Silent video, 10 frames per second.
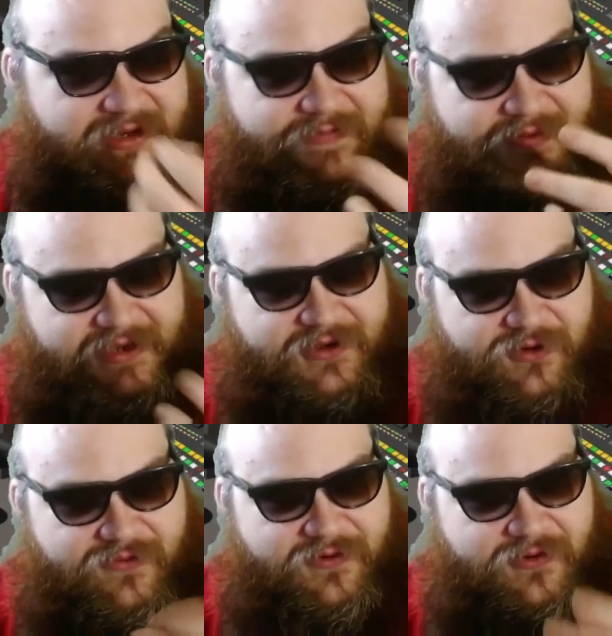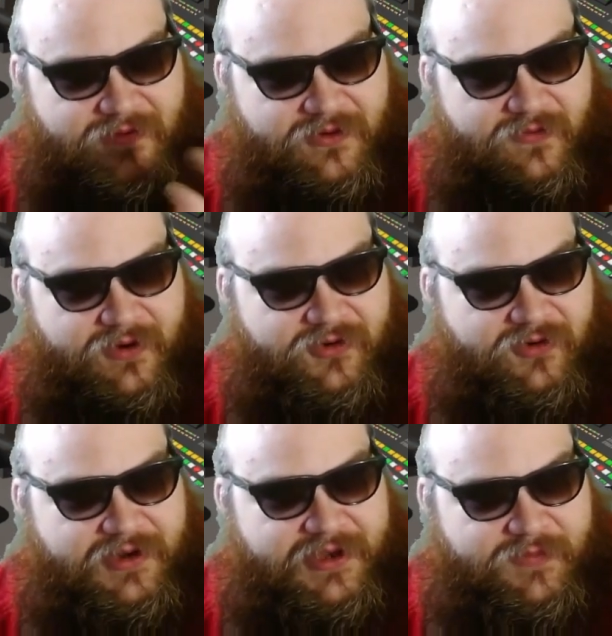and he's playing it over and over and over again,
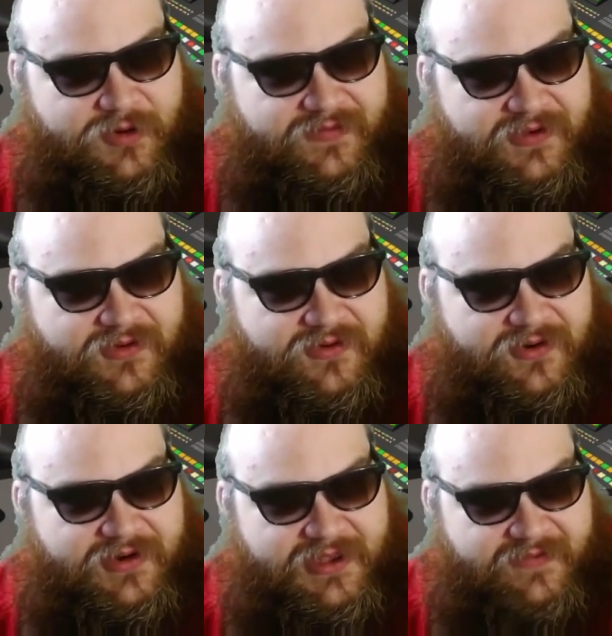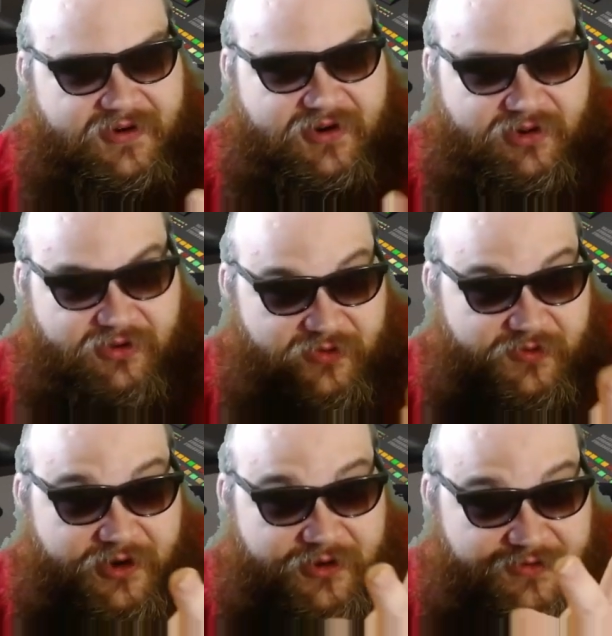trying to get a perfect score, and he gets very close to
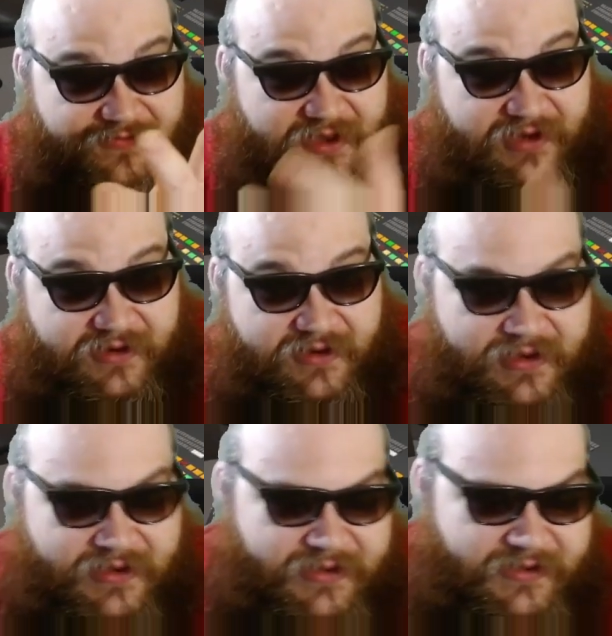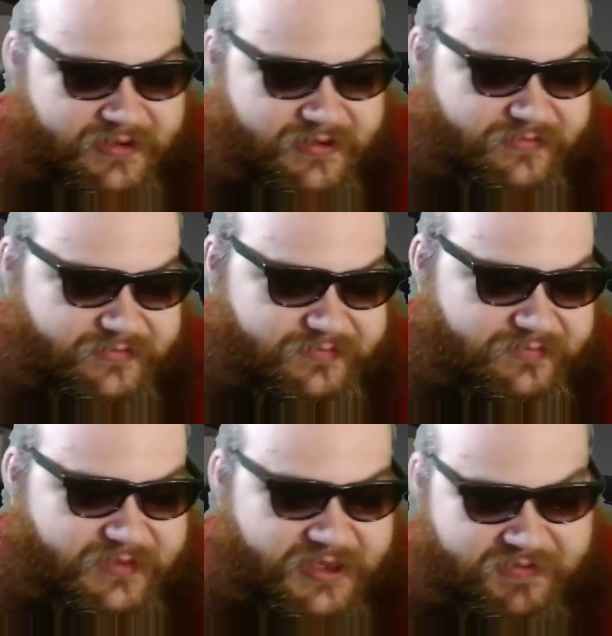100. In fact,
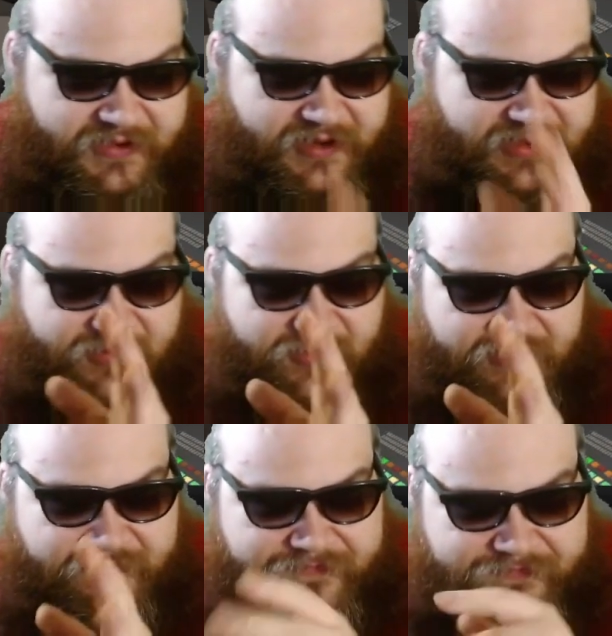that's beside the point.